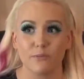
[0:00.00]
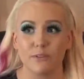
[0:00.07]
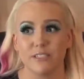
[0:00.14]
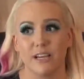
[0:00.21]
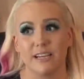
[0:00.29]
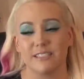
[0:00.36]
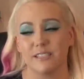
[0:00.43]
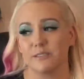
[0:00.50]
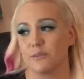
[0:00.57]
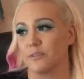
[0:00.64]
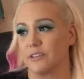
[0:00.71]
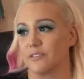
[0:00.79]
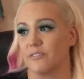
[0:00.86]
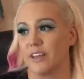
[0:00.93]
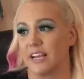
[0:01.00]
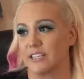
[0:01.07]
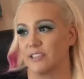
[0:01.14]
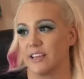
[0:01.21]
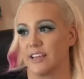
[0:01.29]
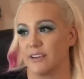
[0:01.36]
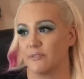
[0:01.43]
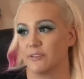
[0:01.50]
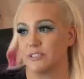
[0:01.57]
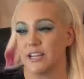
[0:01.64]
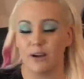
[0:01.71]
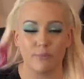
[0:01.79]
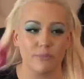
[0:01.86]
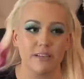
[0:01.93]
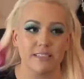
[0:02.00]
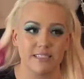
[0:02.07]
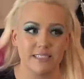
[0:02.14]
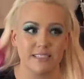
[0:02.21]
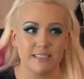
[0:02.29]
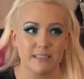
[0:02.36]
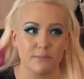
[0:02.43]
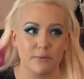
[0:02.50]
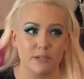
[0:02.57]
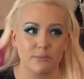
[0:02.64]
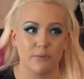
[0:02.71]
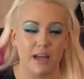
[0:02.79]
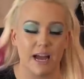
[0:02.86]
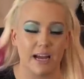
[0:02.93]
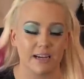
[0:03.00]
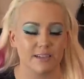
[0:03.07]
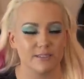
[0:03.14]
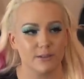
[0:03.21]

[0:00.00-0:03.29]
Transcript: which has his only flashlight, which now means he's in the pitch black.